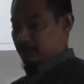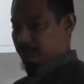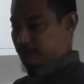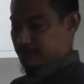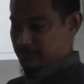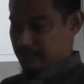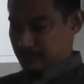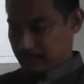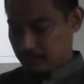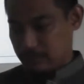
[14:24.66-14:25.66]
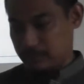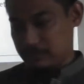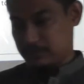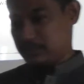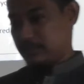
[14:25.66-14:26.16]
the first thing I
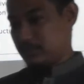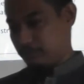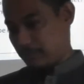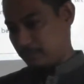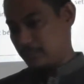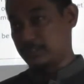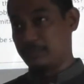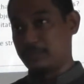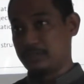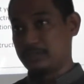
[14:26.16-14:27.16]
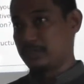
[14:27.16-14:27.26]
will see if I'm the examiner,